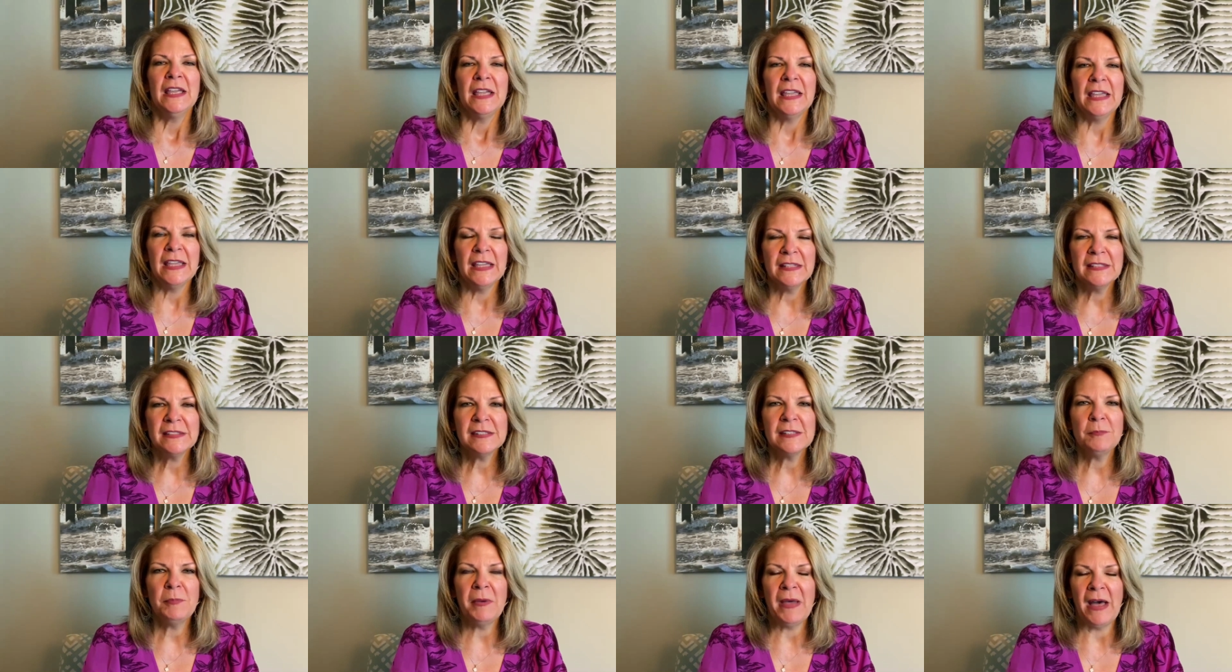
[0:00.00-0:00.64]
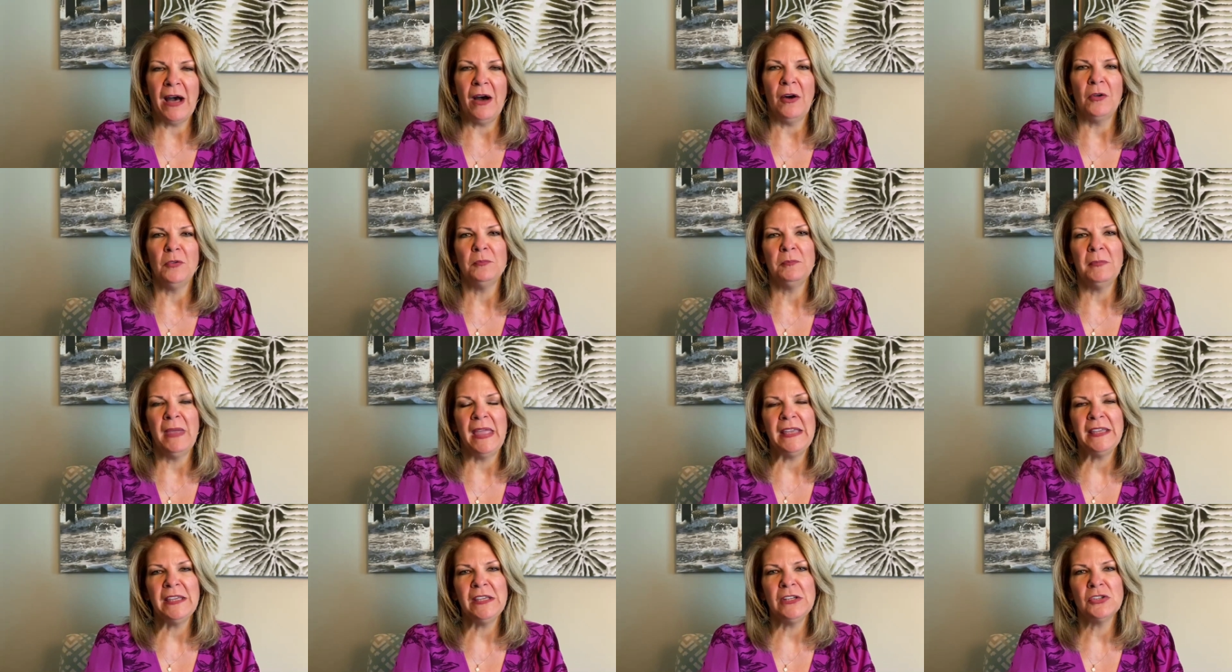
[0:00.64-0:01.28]
It's about
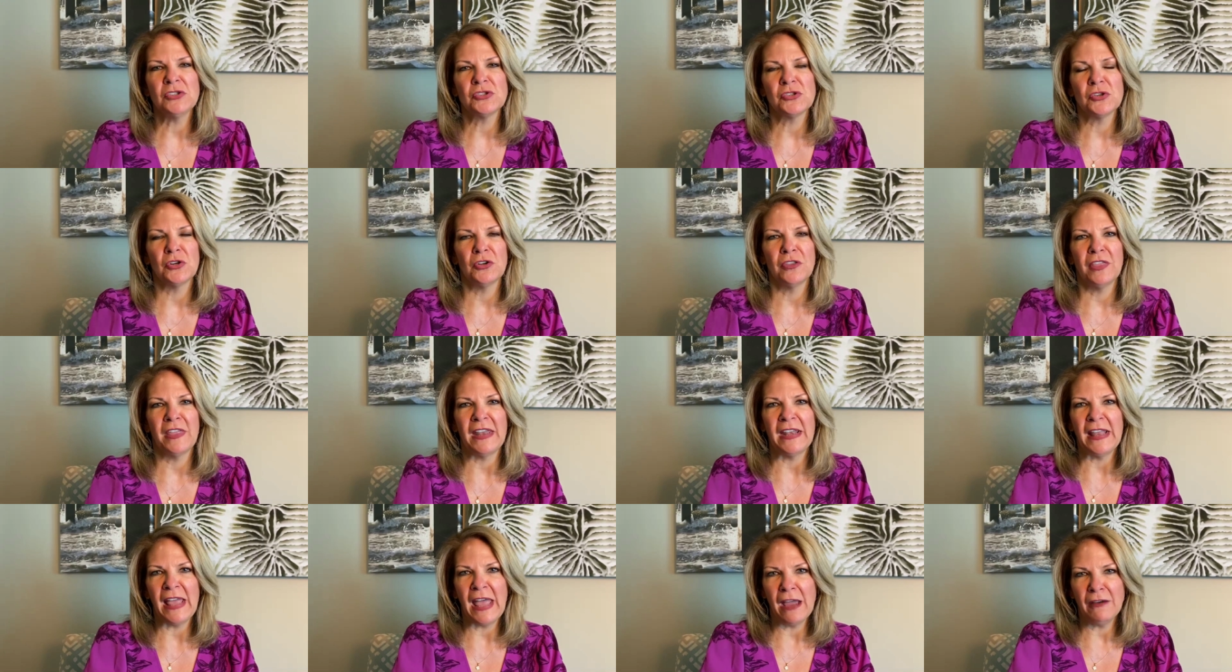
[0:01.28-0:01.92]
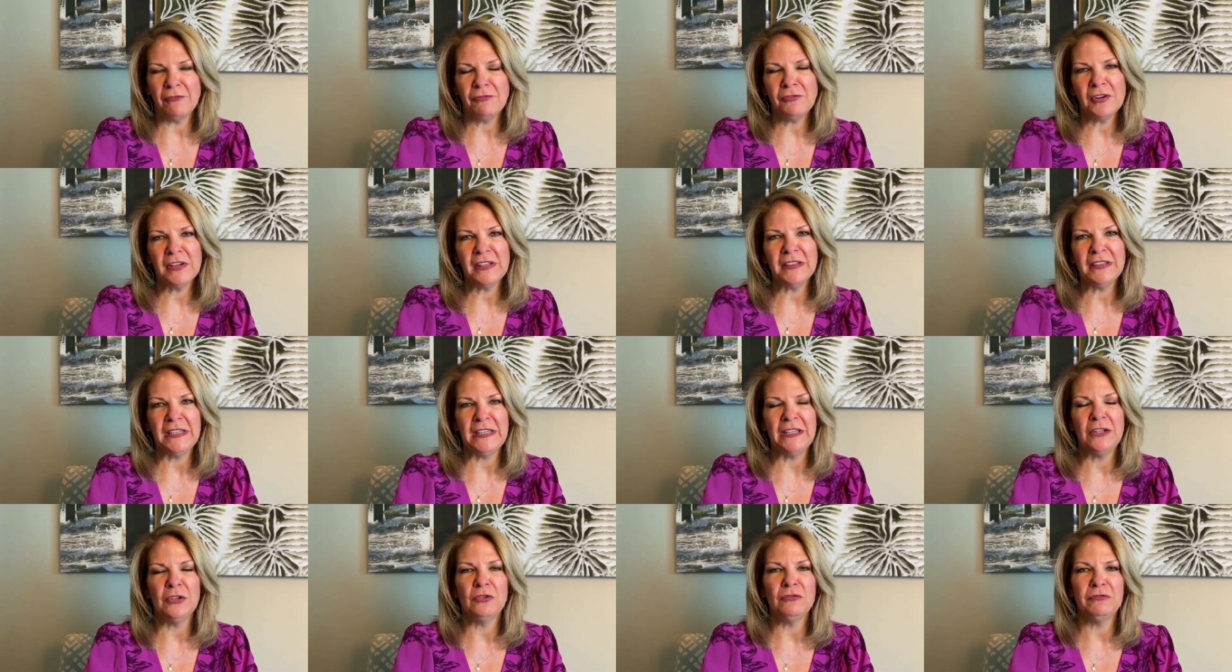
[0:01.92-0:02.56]
making sure that every
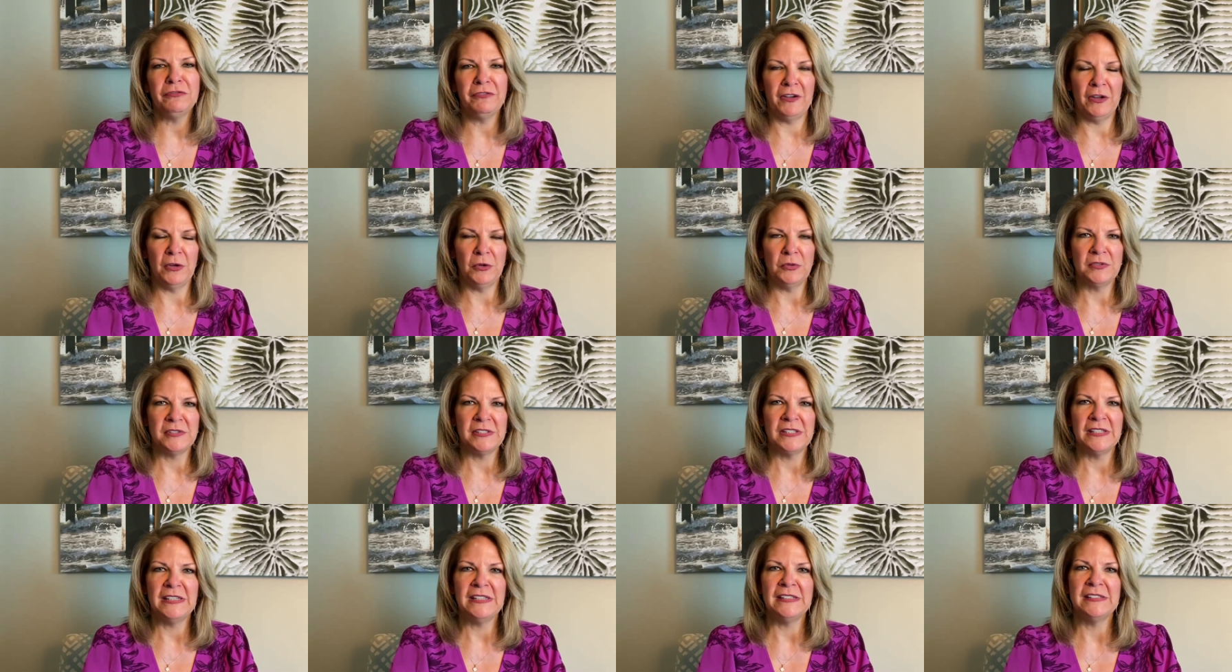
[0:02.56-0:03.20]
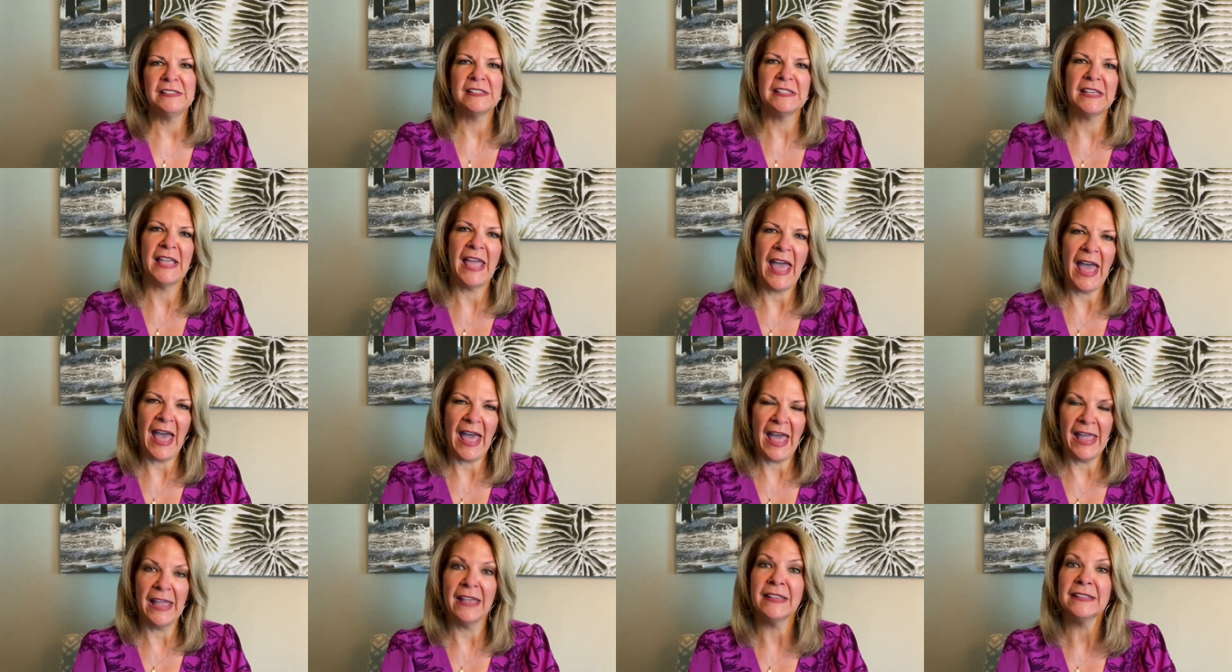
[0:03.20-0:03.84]
legal vote is,
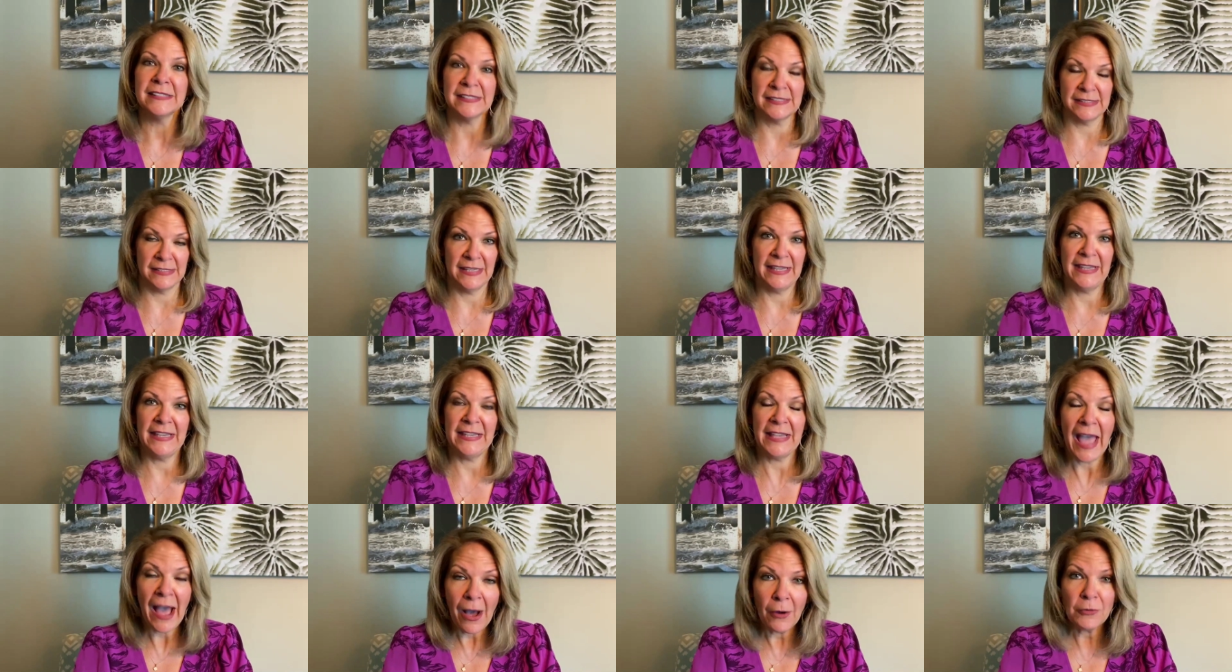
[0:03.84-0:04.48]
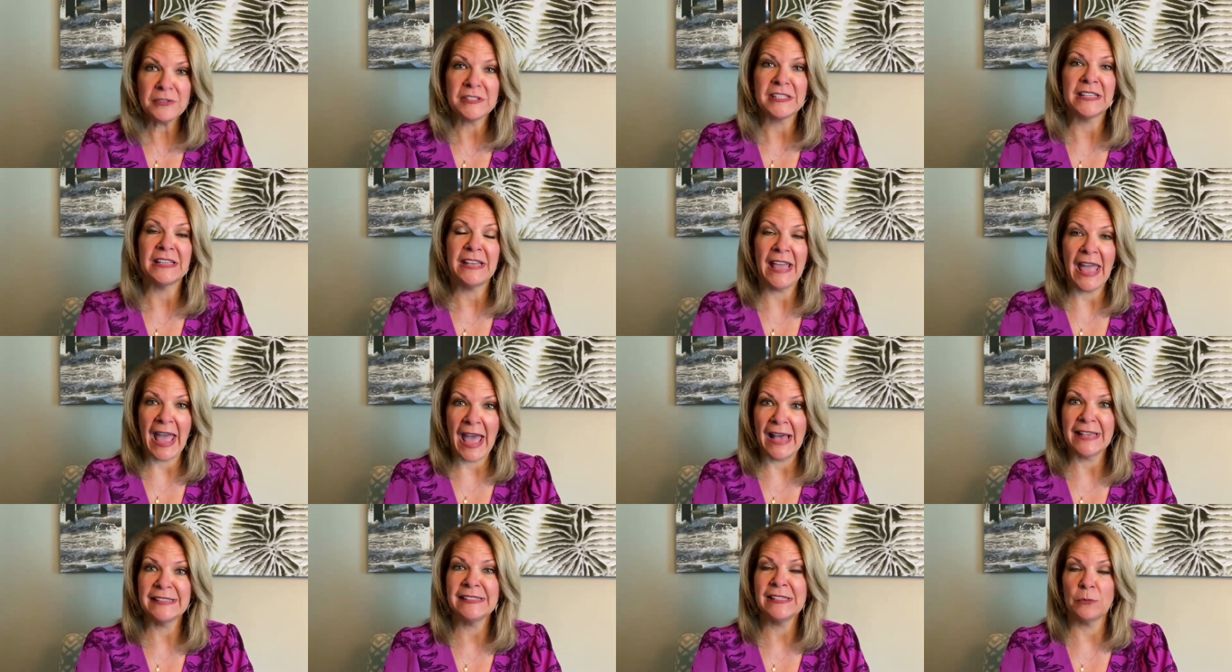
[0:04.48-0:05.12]
ca- is counted
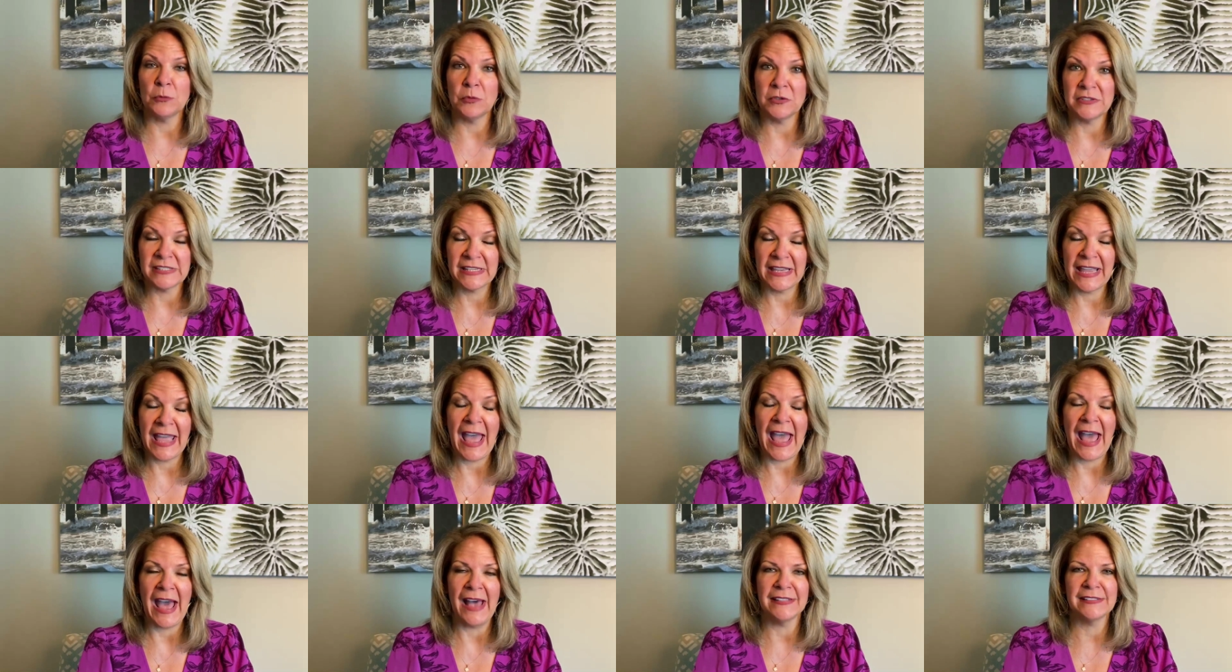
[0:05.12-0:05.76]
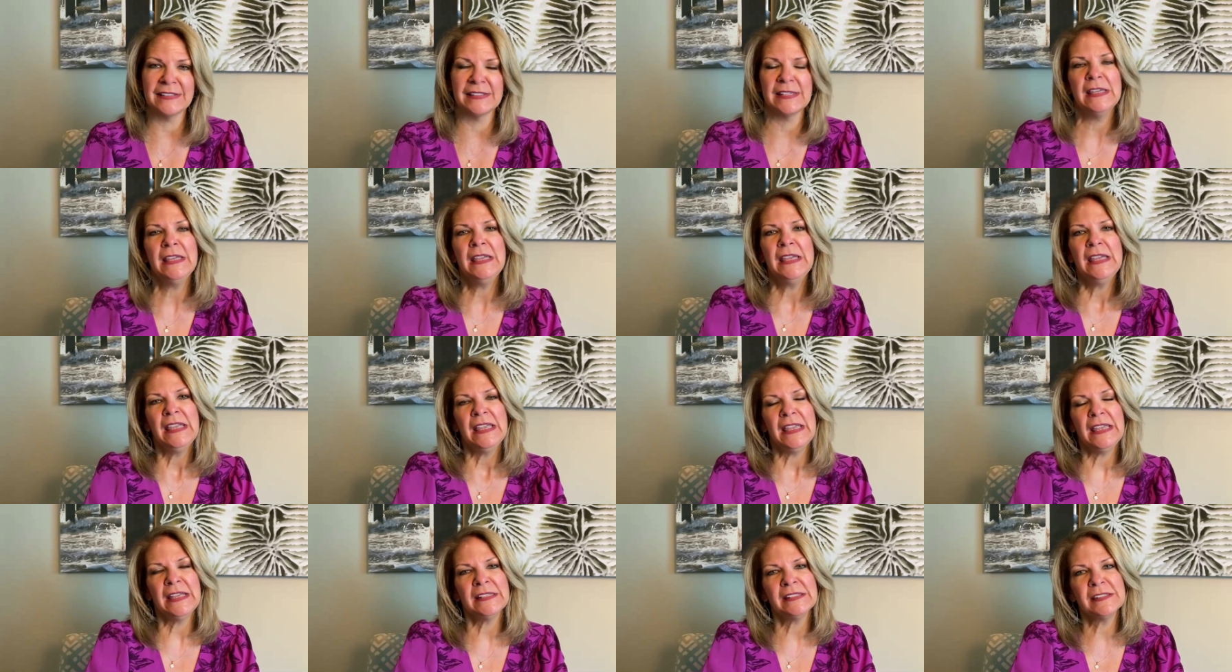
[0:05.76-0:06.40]
as it was cast.
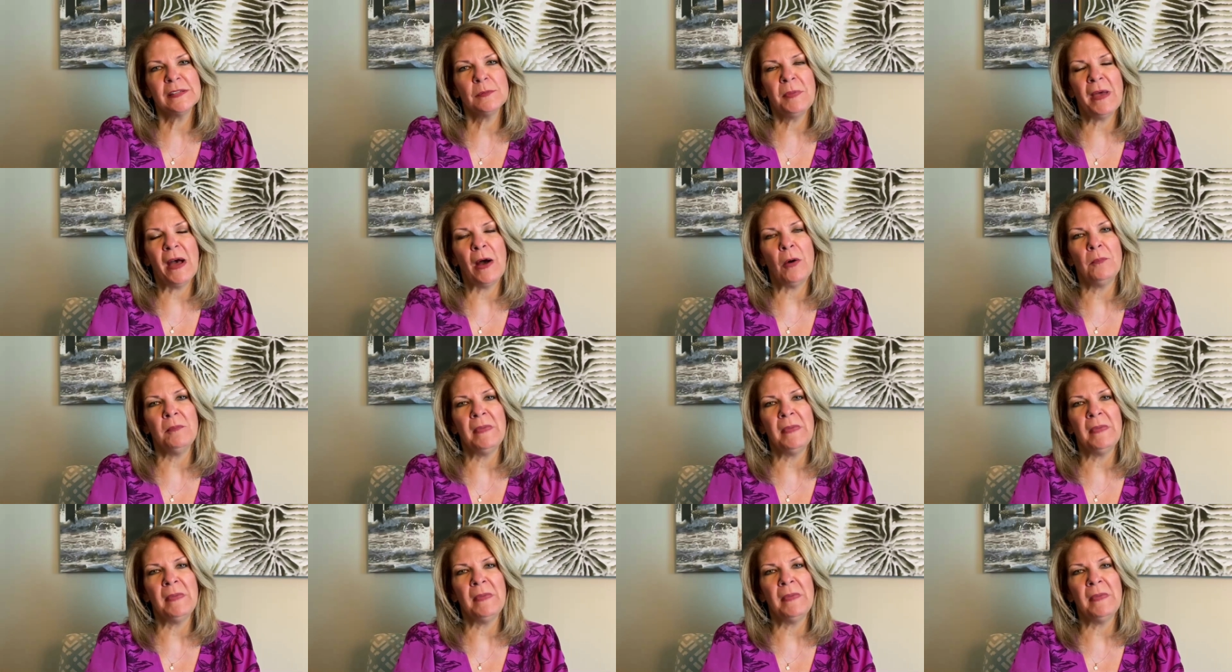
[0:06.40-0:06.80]
It's about